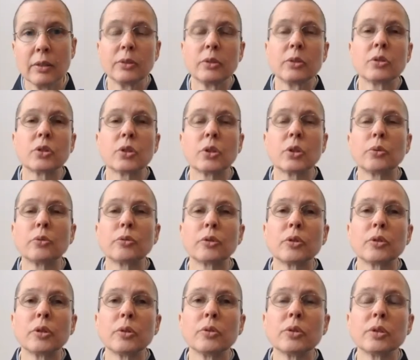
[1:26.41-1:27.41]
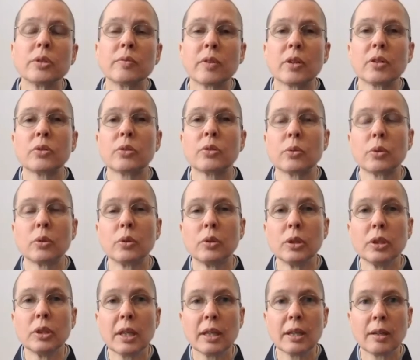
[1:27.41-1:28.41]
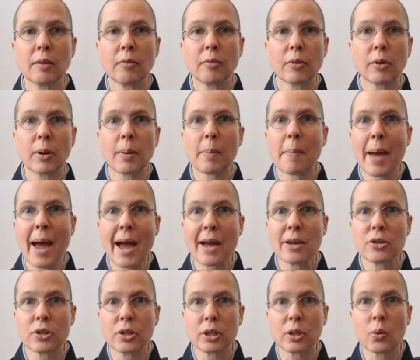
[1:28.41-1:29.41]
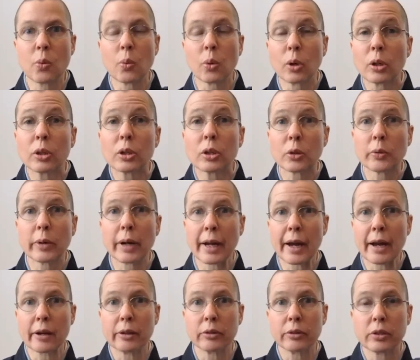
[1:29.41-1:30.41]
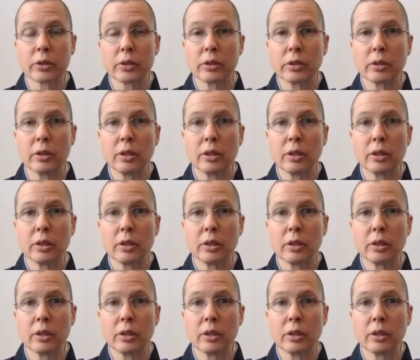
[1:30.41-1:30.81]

So for those of us who are looking for a magic workaround